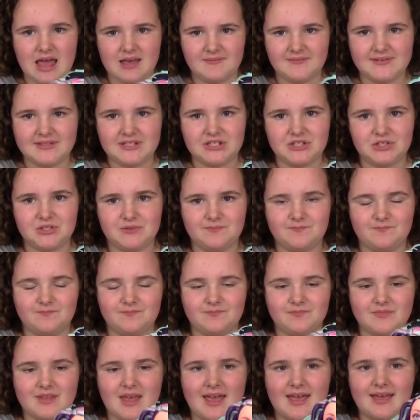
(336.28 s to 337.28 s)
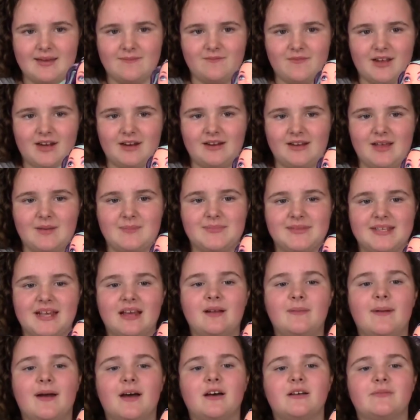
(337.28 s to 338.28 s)
which I'm very
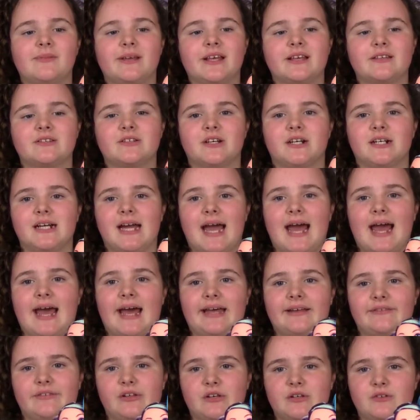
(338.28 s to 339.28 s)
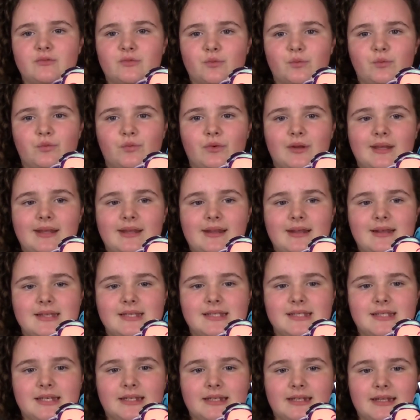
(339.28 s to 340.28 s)
upset about because her hat looks really
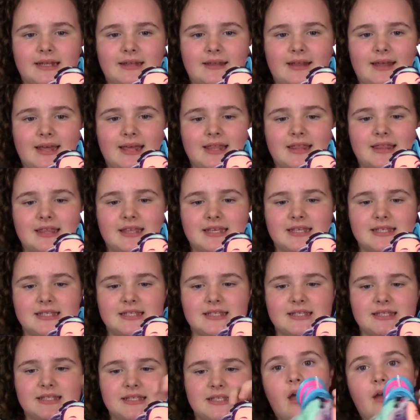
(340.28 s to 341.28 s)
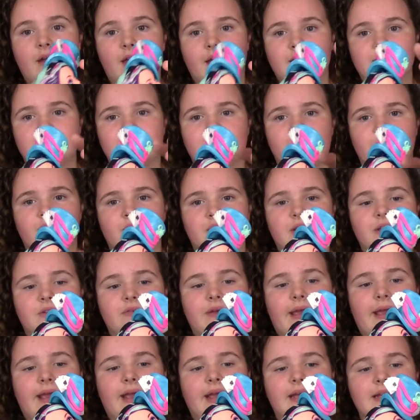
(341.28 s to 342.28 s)
silly like this. Okay, so you
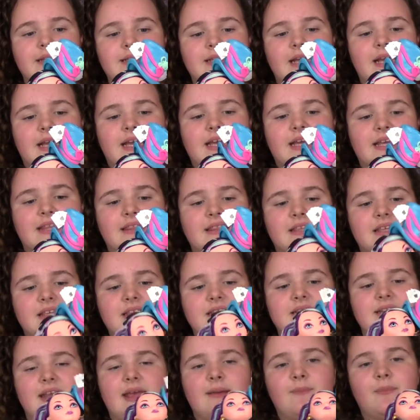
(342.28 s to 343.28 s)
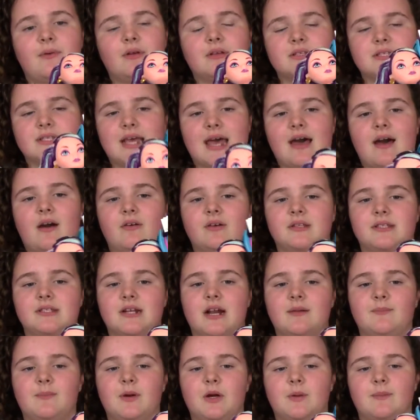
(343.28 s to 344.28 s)
can take the staples out. It's
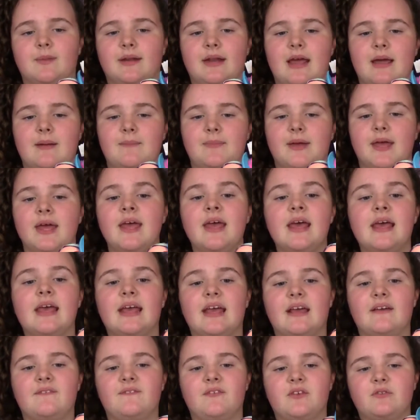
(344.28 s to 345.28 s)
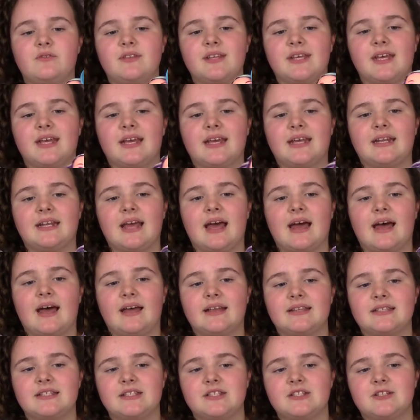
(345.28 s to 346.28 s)
not permanent, but if you did,
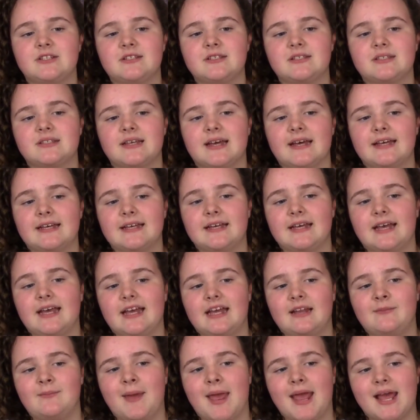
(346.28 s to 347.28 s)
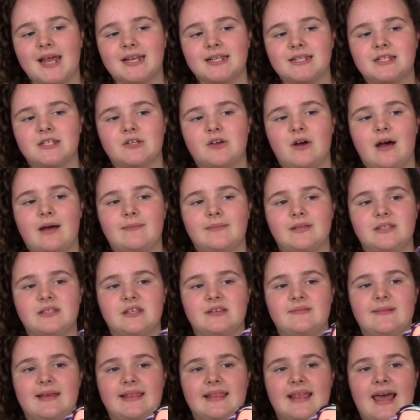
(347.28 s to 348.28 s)
it's just a headband, so I'm
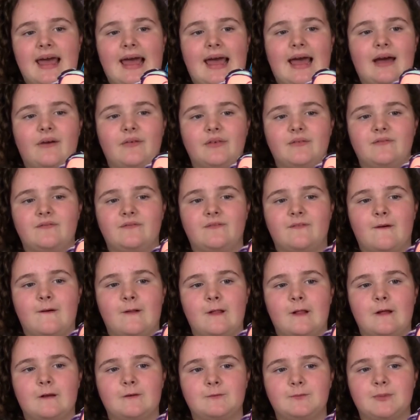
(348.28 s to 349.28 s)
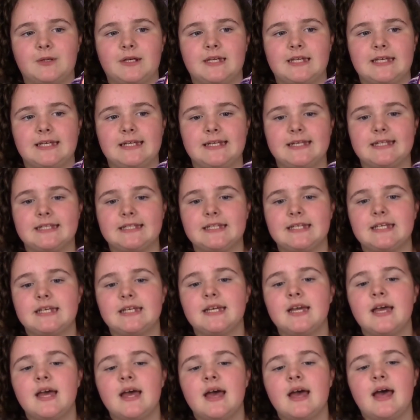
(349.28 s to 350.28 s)
assuming the hat would fall off pretty
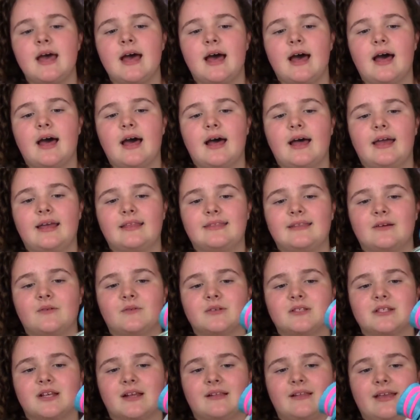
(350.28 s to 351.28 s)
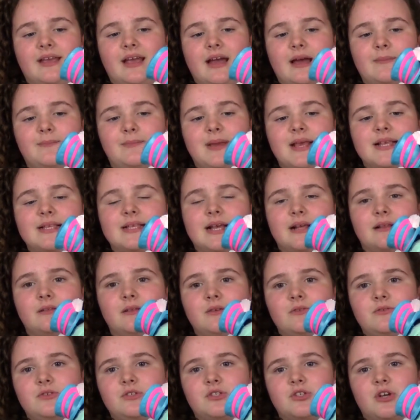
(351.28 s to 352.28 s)
easy. And there was like a piece of
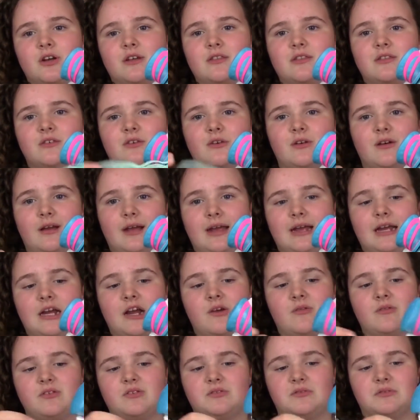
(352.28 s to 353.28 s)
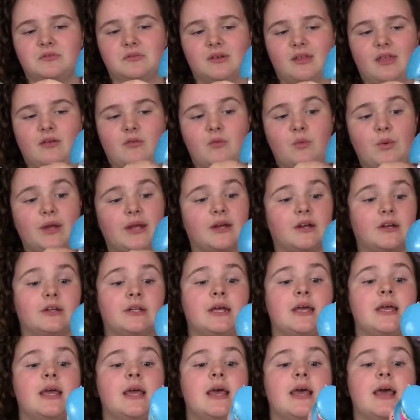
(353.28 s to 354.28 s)
glue strung through her hair, which was really weird.
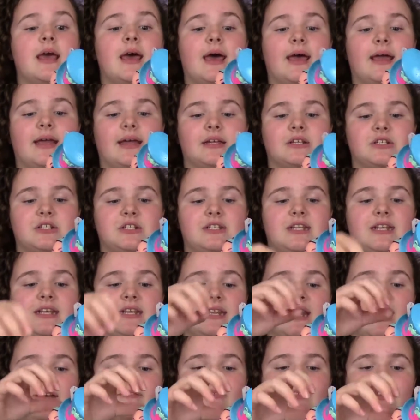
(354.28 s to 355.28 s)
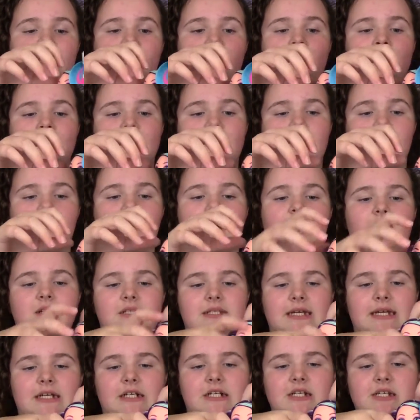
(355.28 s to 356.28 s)
And she did have a little bit of the
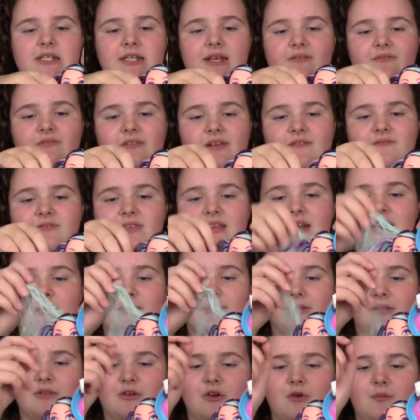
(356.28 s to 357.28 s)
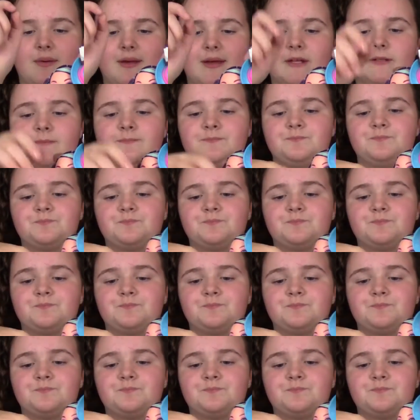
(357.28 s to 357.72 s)
box hairs. I fluffed it up a little bit.